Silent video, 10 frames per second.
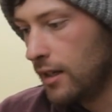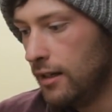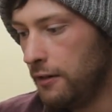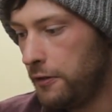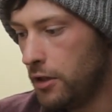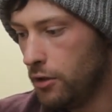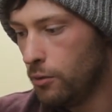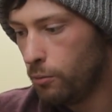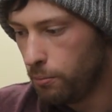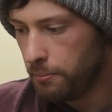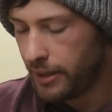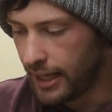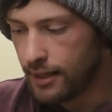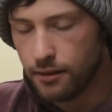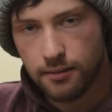if you do
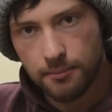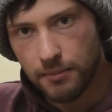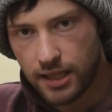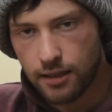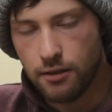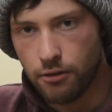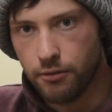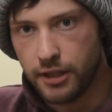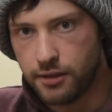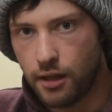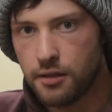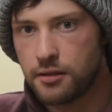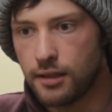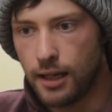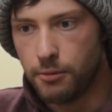plan on making your own
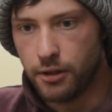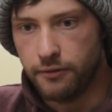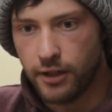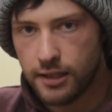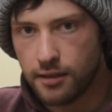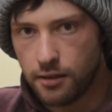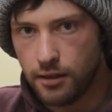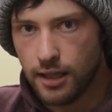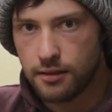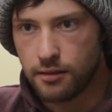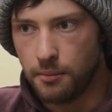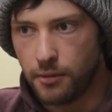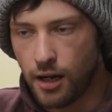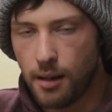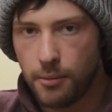exhaust, I would advise that you get some
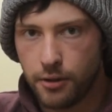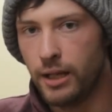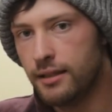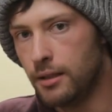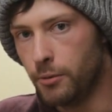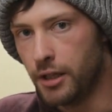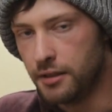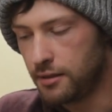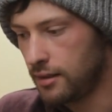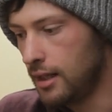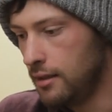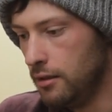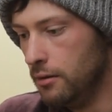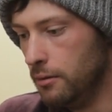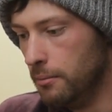copper welding rods and
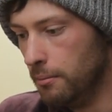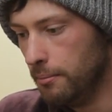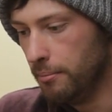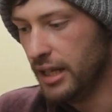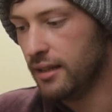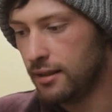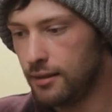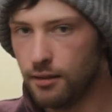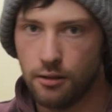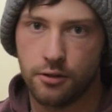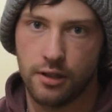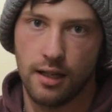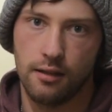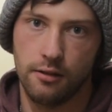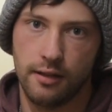you melt it all
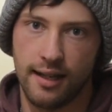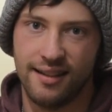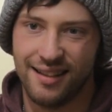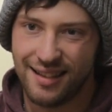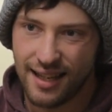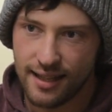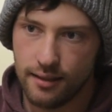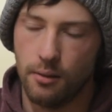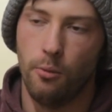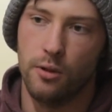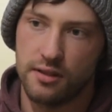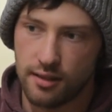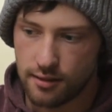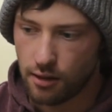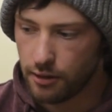together, and then once
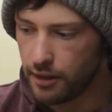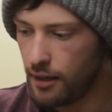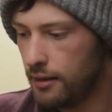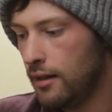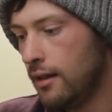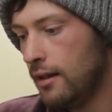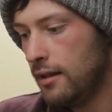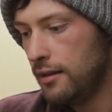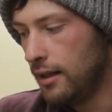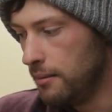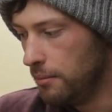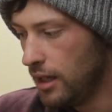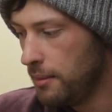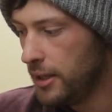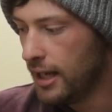it's all done, then
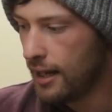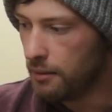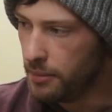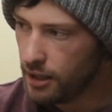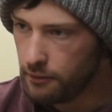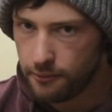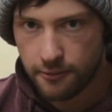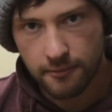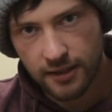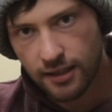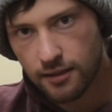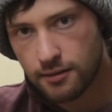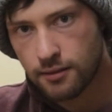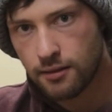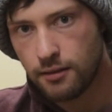maybe add a bit of
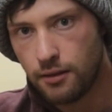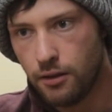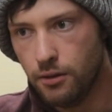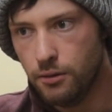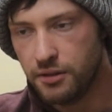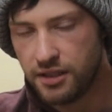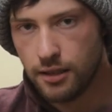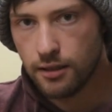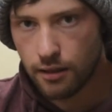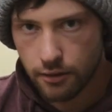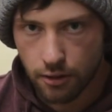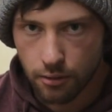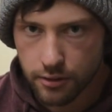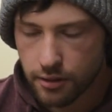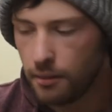this to seal all the
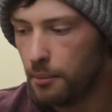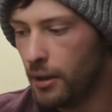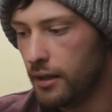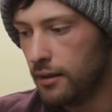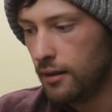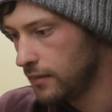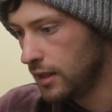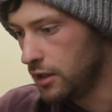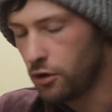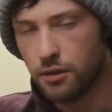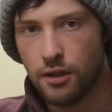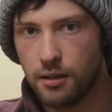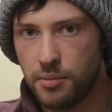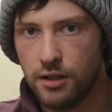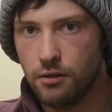holes, but it should
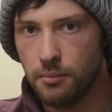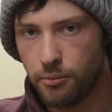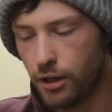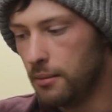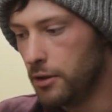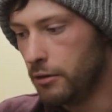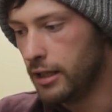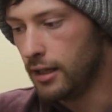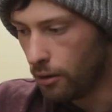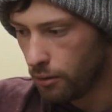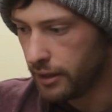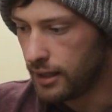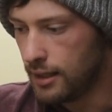not be your primary holding